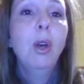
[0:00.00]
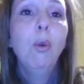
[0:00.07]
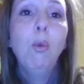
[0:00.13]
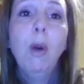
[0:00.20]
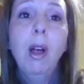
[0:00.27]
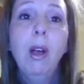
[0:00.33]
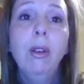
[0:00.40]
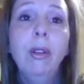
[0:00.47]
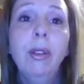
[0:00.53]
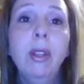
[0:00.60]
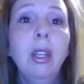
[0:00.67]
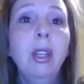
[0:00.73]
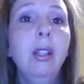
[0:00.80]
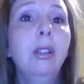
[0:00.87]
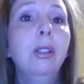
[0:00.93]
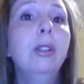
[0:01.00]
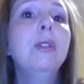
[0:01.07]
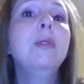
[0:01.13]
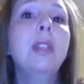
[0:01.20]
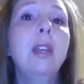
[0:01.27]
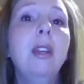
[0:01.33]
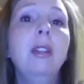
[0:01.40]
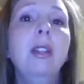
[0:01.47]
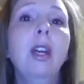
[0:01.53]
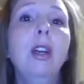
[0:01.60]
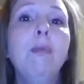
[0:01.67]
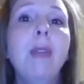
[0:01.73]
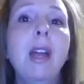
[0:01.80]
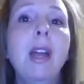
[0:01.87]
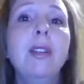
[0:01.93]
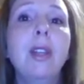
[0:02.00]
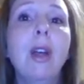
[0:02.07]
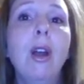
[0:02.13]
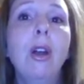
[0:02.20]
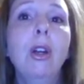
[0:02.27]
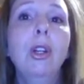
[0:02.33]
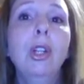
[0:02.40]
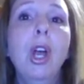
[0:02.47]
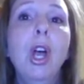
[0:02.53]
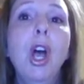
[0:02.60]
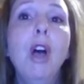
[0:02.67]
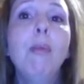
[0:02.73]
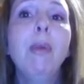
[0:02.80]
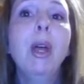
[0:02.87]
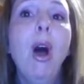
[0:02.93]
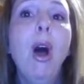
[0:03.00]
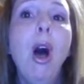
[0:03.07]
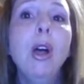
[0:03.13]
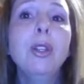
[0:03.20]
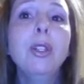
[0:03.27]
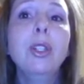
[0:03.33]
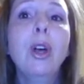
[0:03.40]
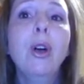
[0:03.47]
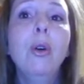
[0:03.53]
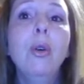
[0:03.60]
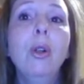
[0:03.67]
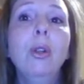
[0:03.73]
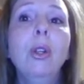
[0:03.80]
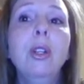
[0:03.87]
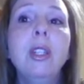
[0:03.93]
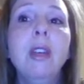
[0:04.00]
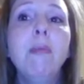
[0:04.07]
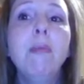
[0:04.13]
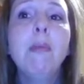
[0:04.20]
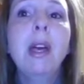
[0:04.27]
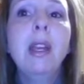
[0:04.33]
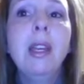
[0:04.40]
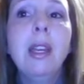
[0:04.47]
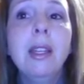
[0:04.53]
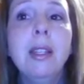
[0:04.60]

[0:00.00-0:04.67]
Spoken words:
Wealth includes income that is earned, but also looks at money in